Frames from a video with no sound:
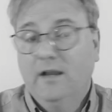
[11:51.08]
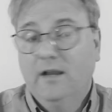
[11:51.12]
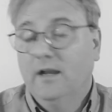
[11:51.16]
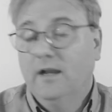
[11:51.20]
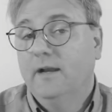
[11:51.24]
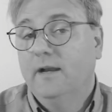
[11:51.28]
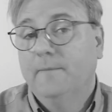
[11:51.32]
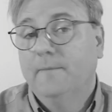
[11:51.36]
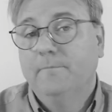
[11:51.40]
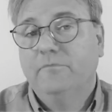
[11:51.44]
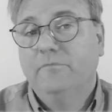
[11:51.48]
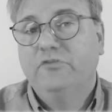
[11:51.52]

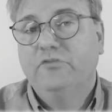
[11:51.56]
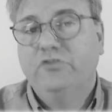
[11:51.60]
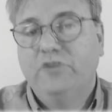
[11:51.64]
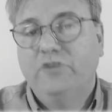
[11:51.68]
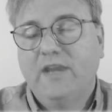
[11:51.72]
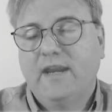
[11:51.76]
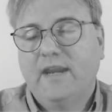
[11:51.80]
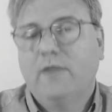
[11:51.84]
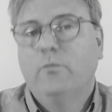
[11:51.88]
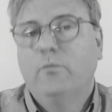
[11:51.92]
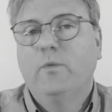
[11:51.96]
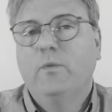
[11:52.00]
um,
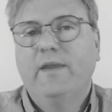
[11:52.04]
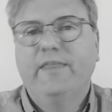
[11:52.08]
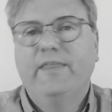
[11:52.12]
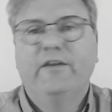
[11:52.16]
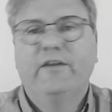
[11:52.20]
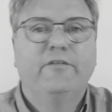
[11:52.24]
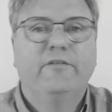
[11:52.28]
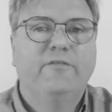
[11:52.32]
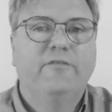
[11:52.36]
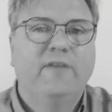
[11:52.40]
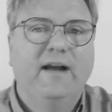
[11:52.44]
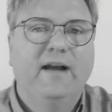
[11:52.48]
check
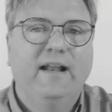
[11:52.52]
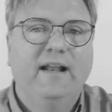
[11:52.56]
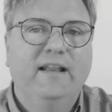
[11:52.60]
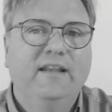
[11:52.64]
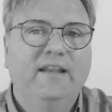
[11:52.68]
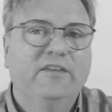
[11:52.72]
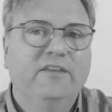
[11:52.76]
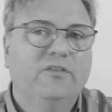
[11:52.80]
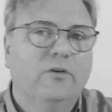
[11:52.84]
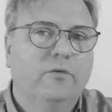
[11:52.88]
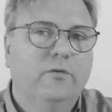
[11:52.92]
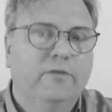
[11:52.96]
whether a file
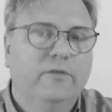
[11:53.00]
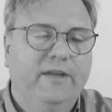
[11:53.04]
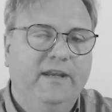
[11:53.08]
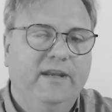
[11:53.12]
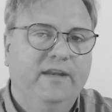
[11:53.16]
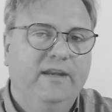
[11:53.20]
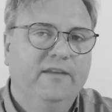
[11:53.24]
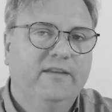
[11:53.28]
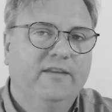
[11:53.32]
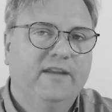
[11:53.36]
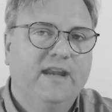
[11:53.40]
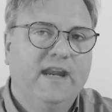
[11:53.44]
is
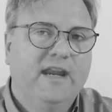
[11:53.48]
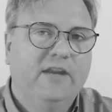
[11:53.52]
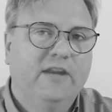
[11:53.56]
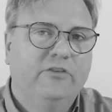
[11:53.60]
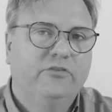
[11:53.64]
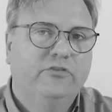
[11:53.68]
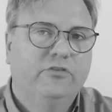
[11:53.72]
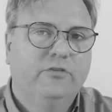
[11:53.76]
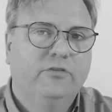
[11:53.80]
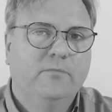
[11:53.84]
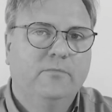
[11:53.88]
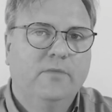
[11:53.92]
already in the
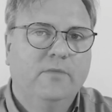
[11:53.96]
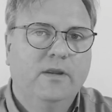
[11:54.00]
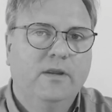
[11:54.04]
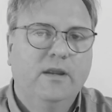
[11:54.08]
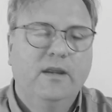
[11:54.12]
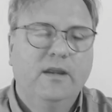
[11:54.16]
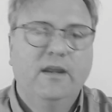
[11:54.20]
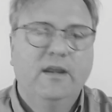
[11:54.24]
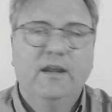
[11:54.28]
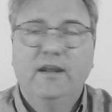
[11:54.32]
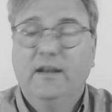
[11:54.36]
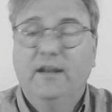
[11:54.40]
cache.
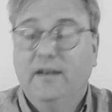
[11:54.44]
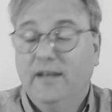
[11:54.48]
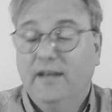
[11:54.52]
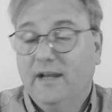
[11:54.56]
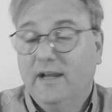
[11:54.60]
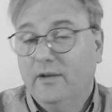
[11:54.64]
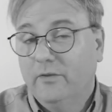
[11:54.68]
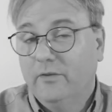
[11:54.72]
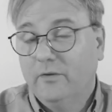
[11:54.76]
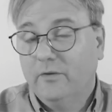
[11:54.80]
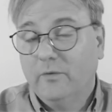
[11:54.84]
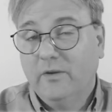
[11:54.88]

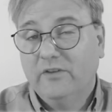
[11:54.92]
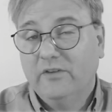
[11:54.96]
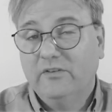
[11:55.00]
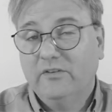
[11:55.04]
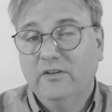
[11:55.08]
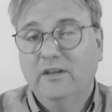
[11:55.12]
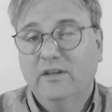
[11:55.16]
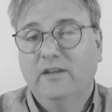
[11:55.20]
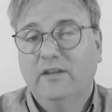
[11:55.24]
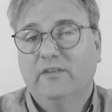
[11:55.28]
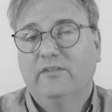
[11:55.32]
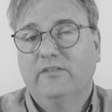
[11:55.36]
Now the
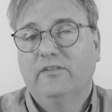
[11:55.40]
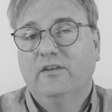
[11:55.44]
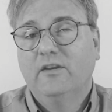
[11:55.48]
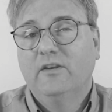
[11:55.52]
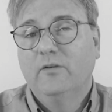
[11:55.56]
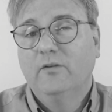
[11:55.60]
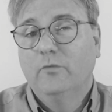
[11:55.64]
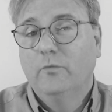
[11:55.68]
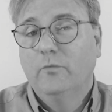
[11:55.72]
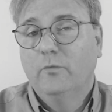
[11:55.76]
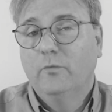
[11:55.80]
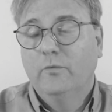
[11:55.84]
question is,
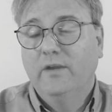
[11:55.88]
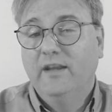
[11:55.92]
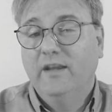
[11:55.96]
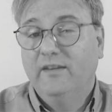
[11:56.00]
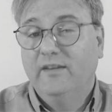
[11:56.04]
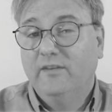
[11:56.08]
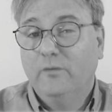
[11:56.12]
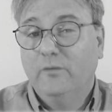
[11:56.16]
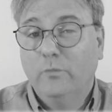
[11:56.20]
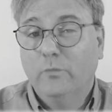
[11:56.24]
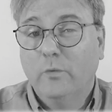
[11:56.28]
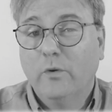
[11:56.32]

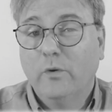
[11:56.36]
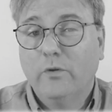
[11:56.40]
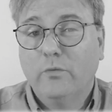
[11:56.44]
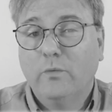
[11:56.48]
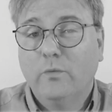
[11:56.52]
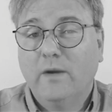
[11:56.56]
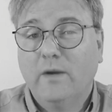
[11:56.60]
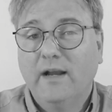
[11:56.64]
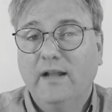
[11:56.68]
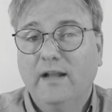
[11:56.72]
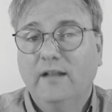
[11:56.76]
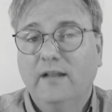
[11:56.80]
is it
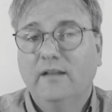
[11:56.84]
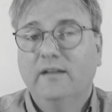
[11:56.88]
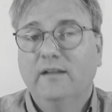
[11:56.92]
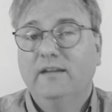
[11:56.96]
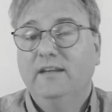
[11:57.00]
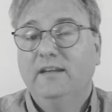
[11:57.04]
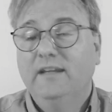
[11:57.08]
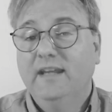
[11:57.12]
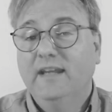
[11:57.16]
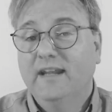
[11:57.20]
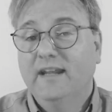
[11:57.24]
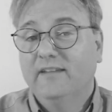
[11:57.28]
worthwhile?
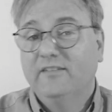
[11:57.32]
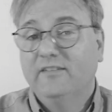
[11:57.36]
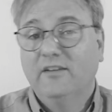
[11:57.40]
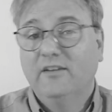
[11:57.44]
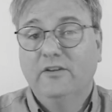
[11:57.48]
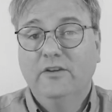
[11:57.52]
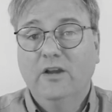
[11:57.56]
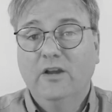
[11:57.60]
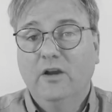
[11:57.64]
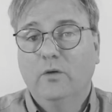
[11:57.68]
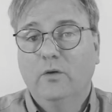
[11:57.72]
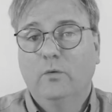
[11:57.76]
Yes
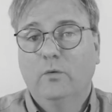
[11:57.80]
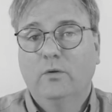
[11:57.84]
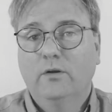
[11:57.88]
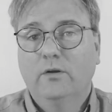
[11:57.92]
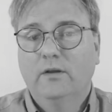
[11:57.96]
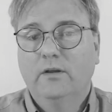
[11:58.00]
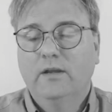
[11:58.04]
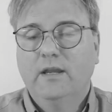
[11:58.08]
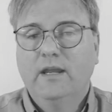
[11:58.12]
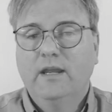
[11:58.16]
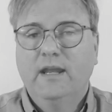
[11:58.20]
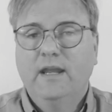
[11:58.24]
or no?
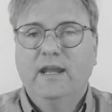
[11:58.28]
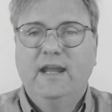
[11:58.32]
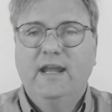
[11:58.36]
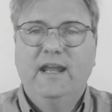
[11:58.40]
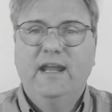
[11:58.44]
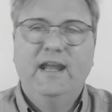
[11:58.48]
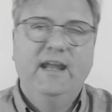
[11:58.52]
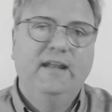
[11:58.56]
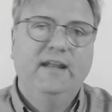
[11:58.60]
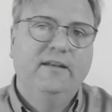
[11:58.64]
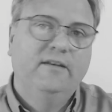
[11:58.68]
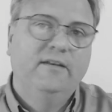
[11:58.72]

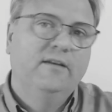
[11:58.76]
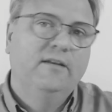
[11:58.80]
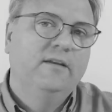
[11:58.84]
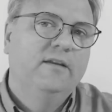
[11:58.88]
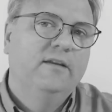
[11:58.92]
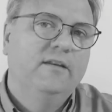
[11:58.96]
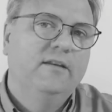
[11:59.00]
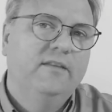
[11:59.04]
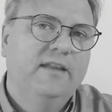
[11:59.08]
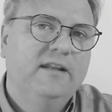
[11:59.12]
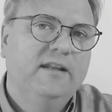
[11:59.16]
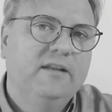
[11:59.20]
And
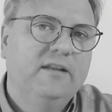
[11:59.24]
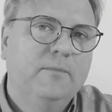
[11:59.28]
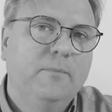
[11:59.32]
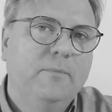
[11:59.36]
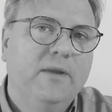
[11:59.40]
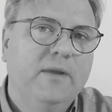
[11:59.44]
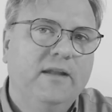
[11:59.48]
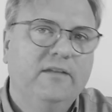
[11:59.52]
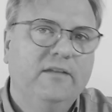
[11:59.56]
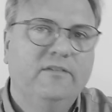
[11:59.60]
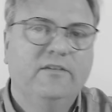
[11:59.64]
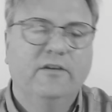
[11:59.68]
that
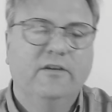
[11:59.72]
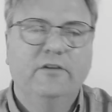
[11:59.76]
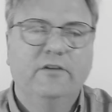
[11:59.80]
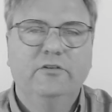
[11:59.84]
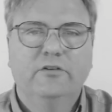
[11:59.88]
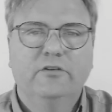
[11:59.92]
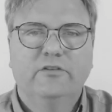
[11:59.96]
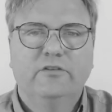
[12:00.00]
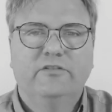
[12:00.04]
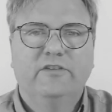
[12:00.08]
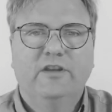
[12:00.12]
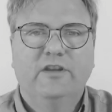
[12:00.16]
depends
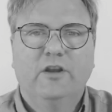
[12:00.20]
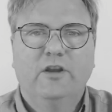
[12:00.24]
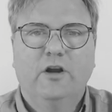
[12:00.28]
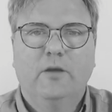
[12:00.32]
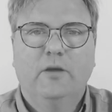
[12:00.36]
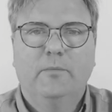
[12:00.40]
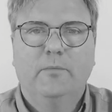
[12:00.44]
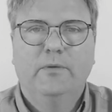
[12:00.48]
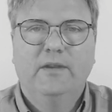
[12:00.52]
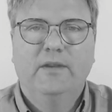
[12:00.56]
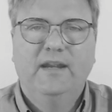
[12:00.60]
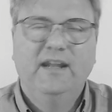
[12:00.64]
on your setup.